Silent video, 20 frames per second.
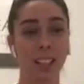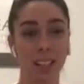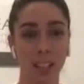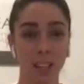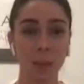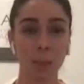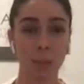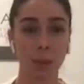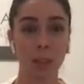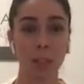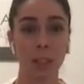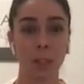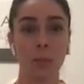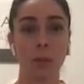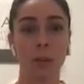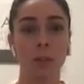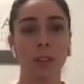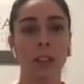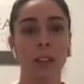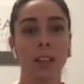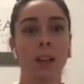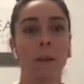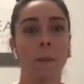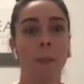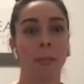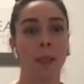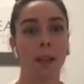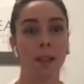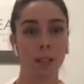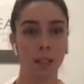Keep things moving,
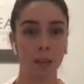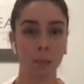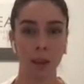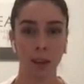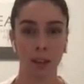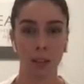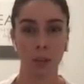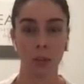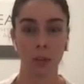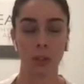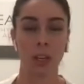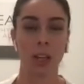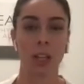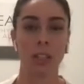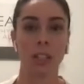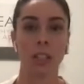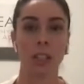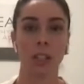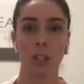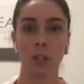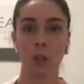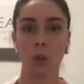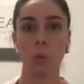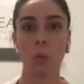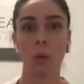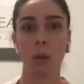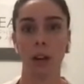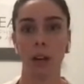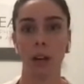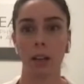some exercises, and
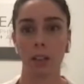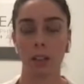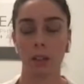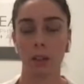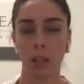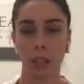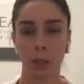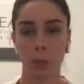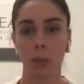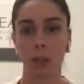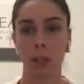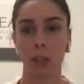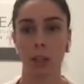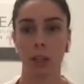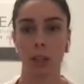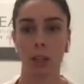you guys will get